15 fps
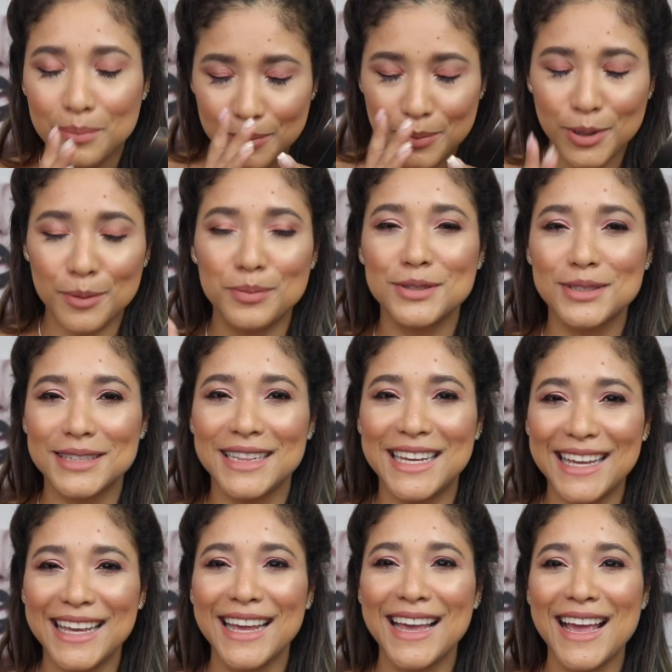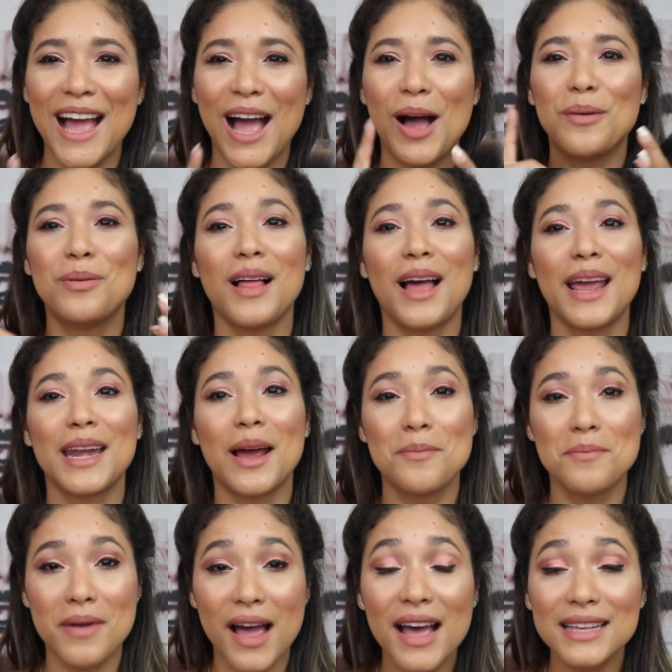purposely applied
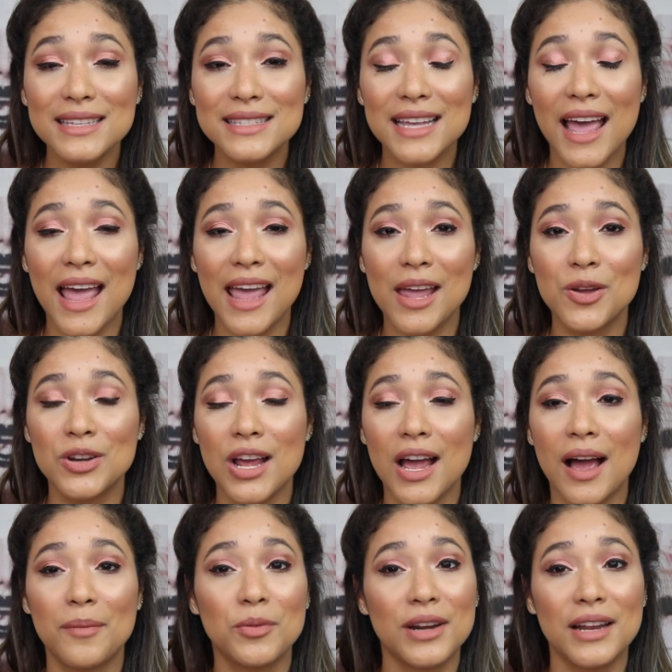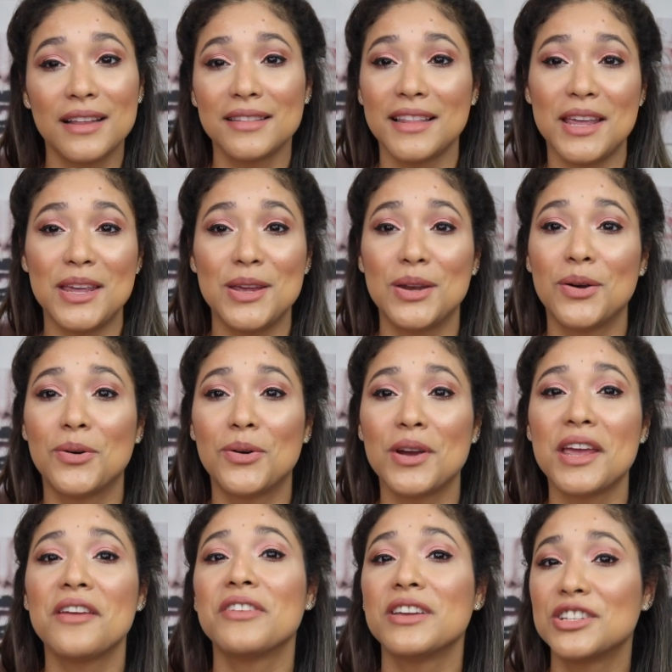a mask and I'm gonna let you know
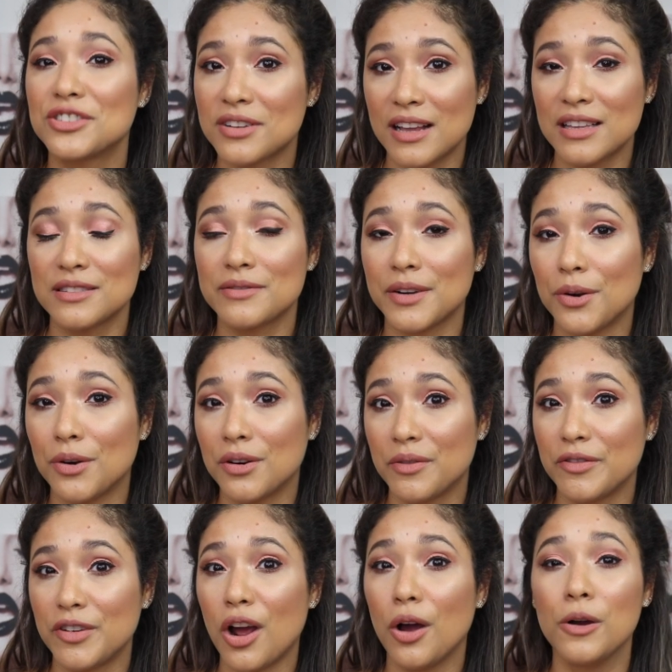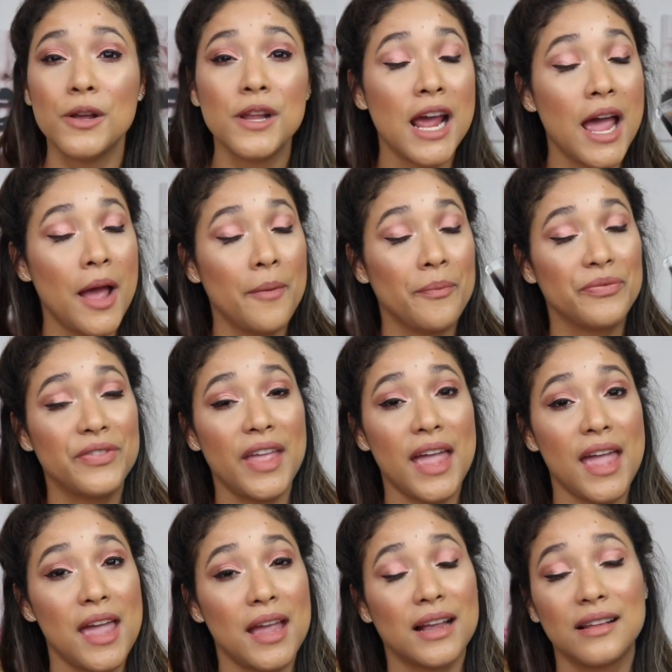if it transferred or not.
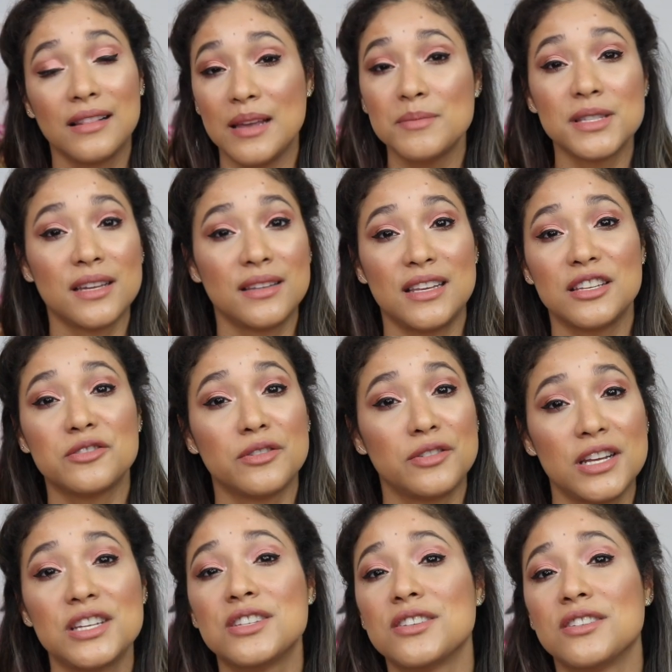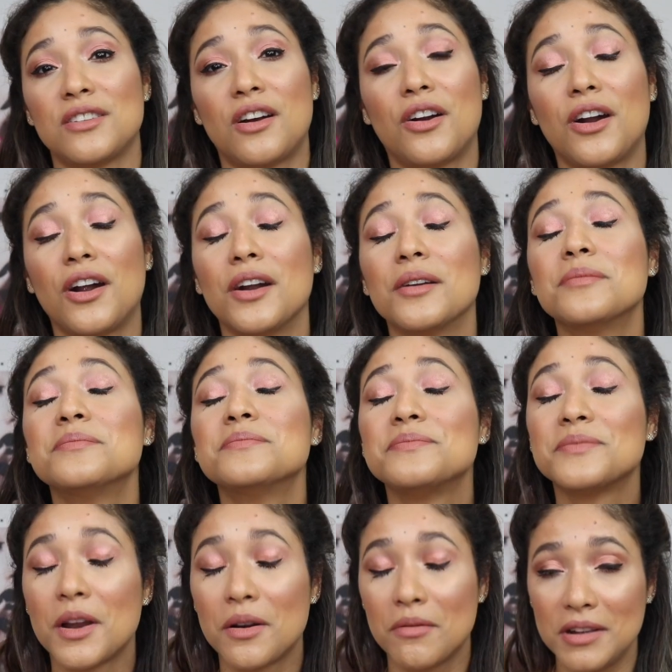The claims on this foundation are
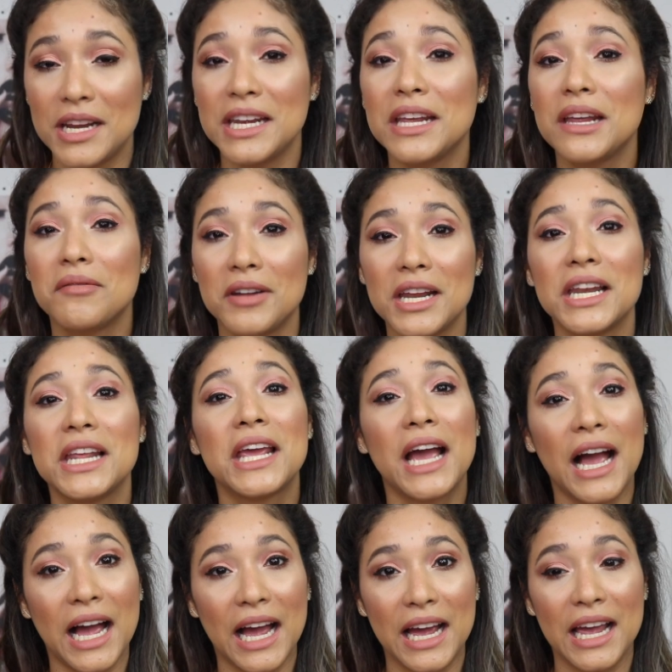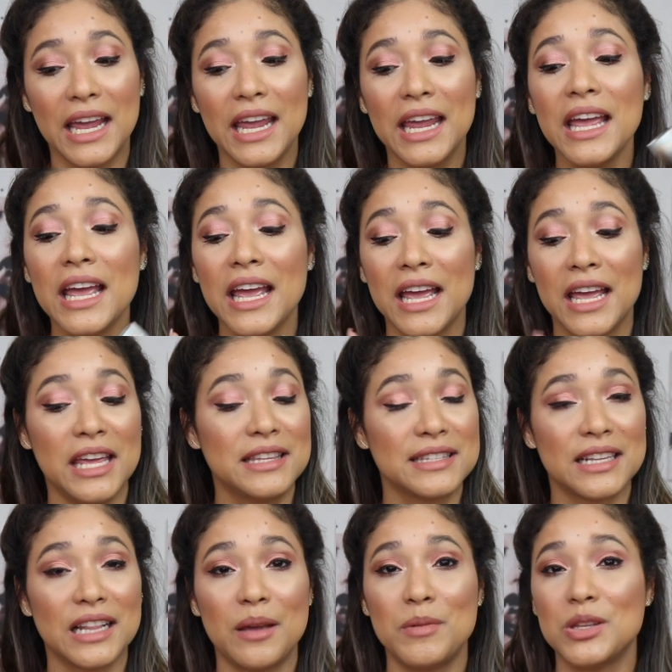really, really high. It's
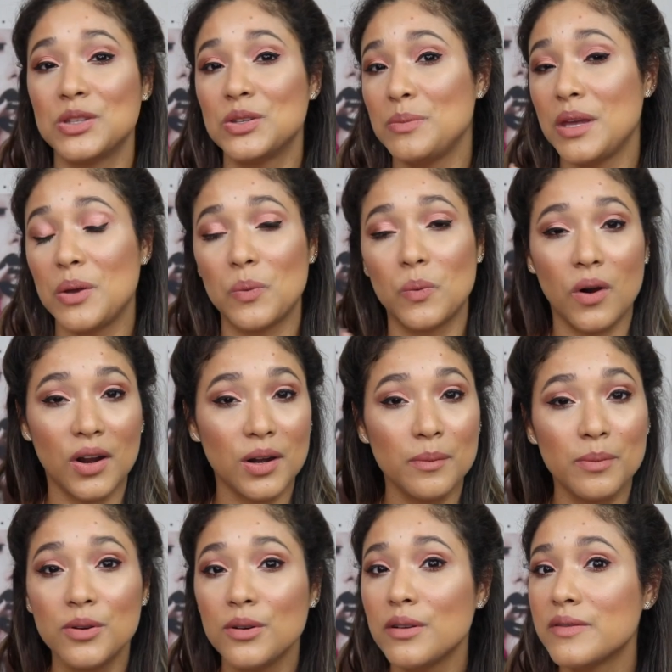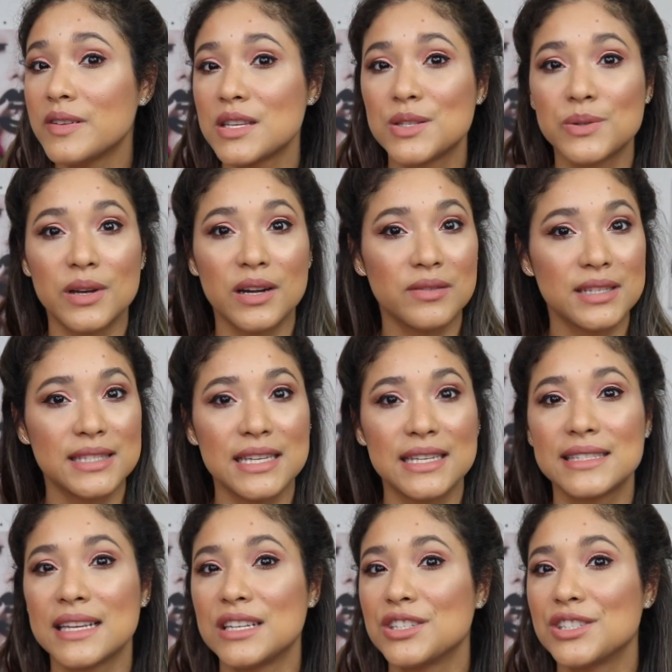claiming to be waterproof, sweat
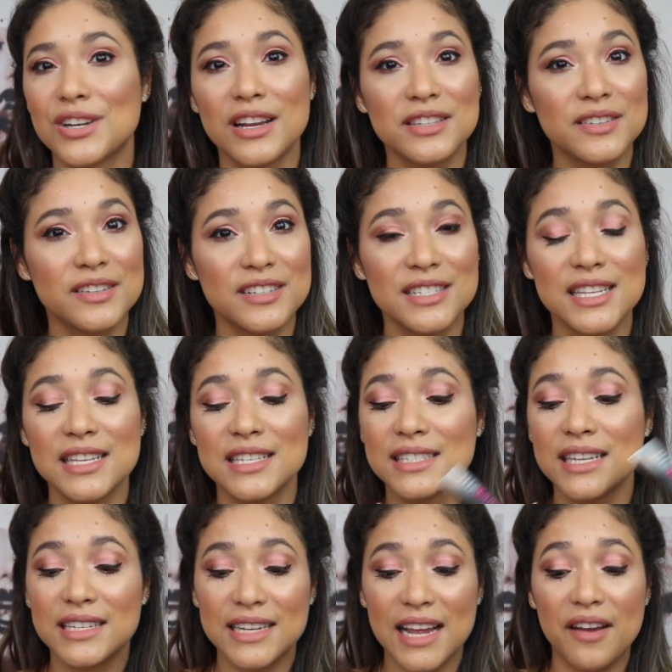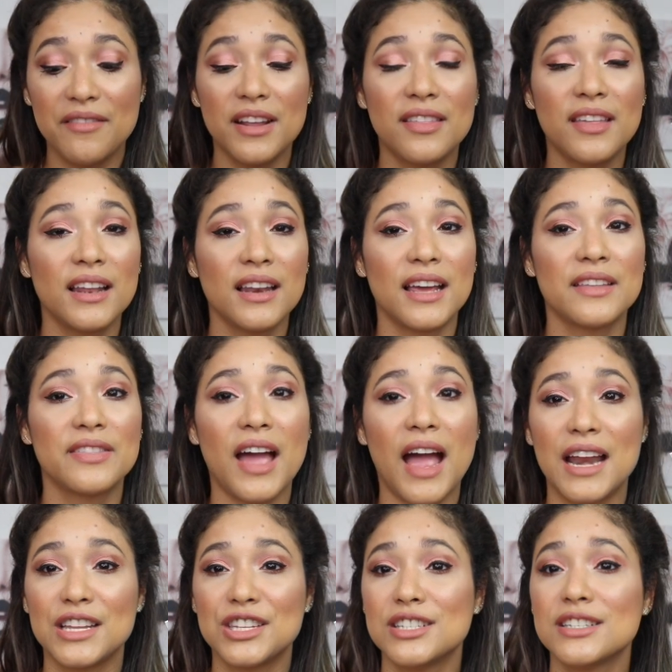resistant, transfer resistant, everything like
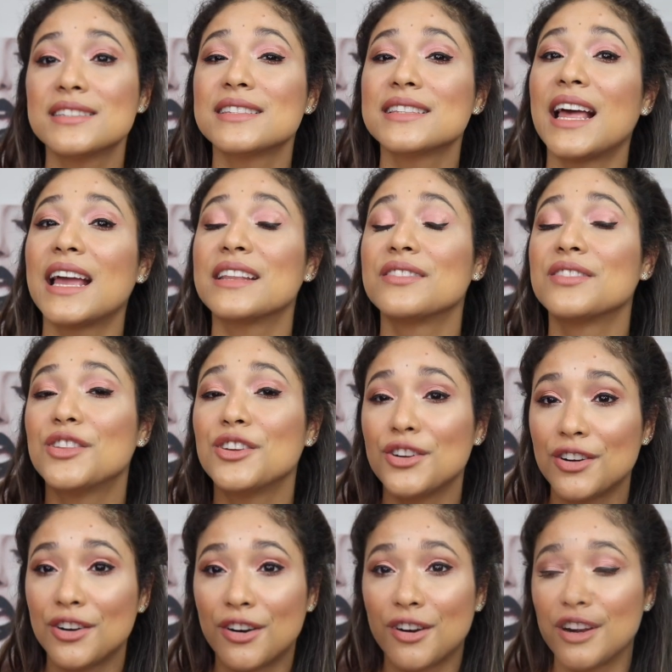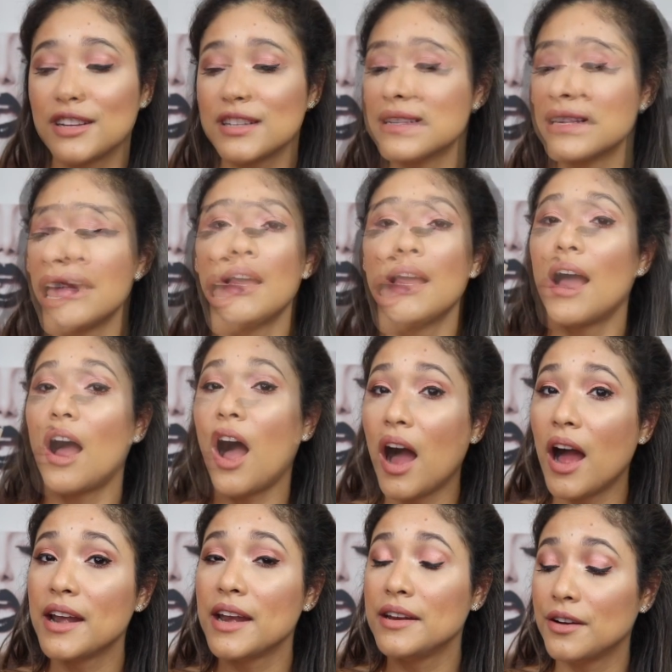that, just like the NARS.
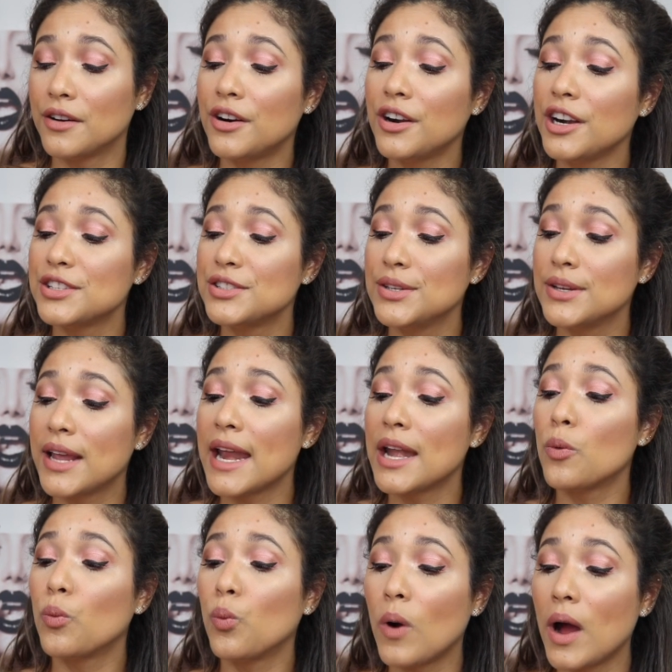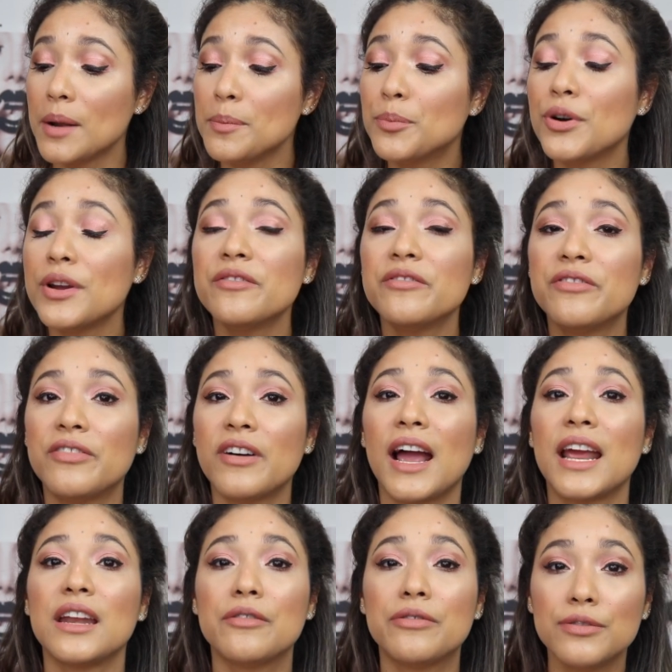On NARS, you get
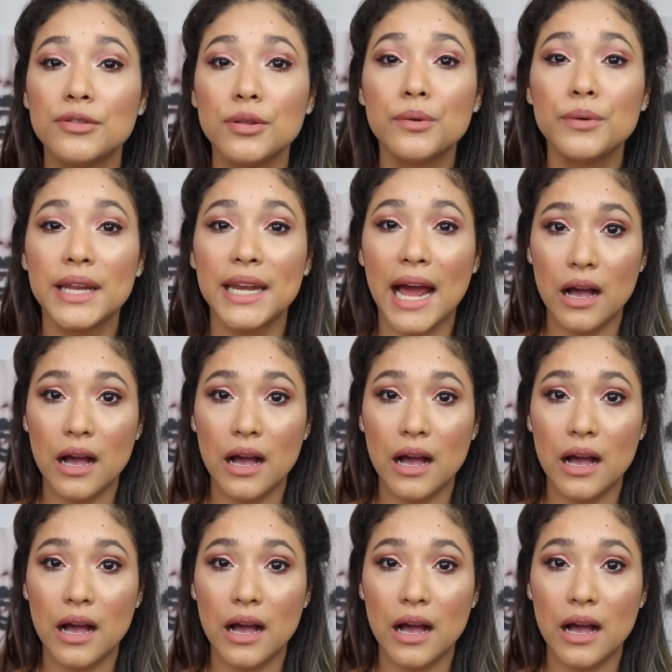1.5 fluid